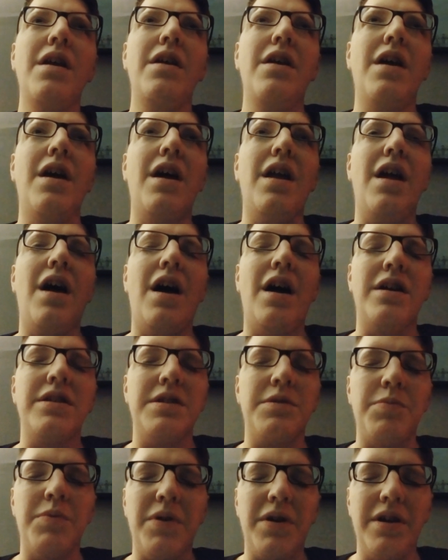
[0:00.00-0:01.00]
He had
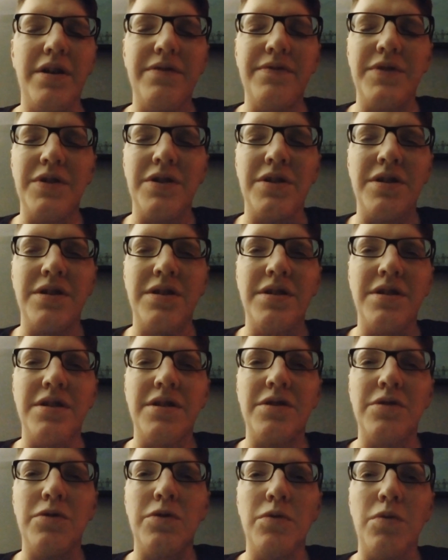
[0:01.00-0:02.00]
Ospreay versus
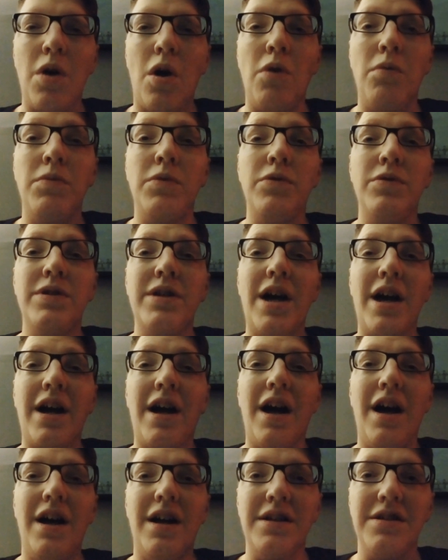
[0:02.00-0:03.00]
Hiromu
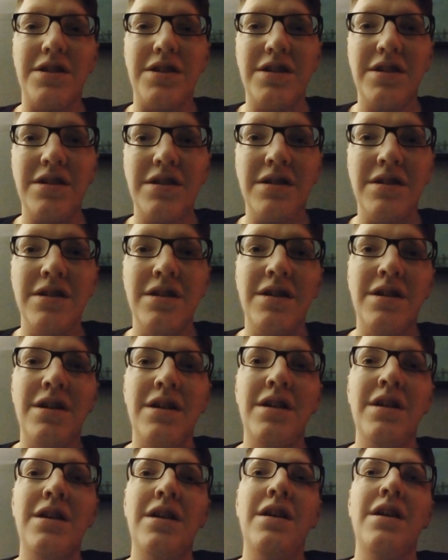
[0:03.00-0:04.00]
Takahashi.
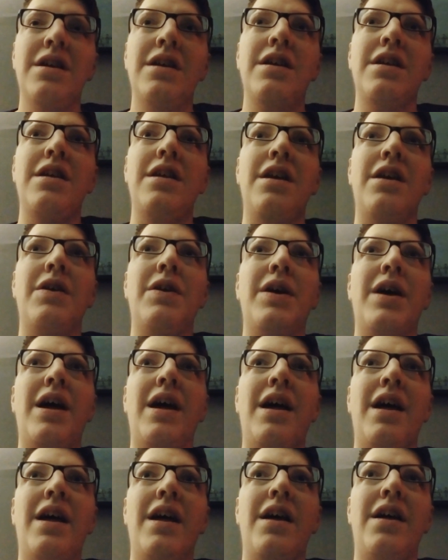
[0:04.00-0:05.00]
He
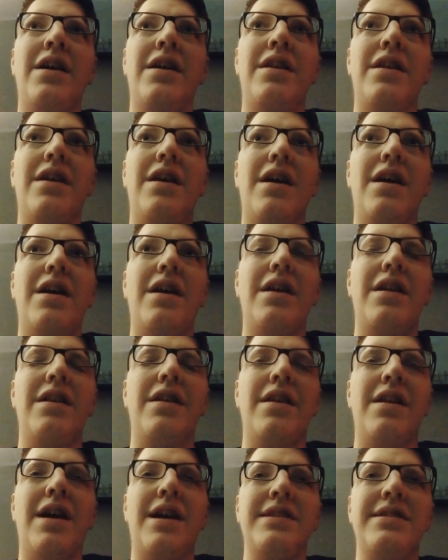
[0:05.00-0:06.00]
had
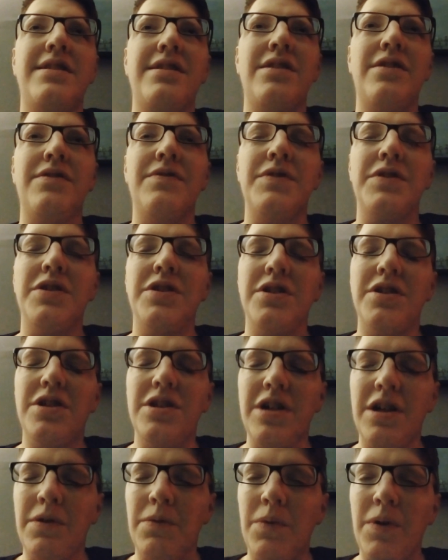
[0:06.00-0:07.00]
Naito versus
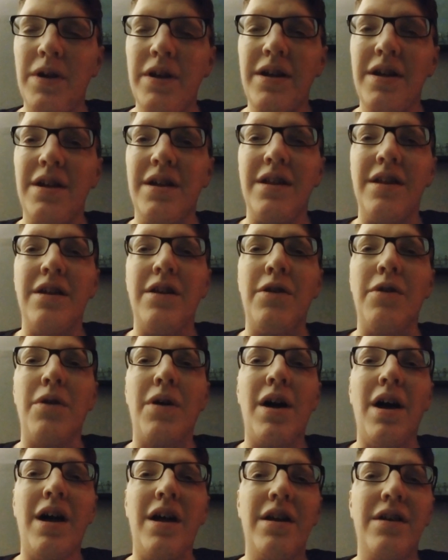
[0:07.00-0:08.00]
Jay White, and then
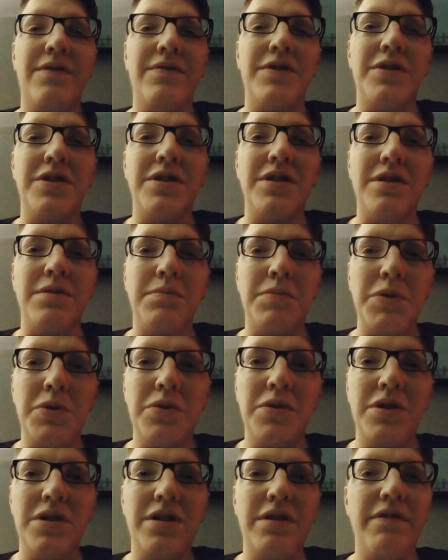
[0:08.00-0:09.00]
Okada versus
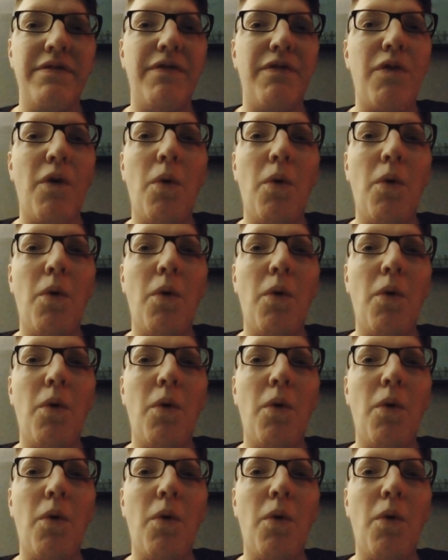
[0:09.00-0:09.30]
Ibushi.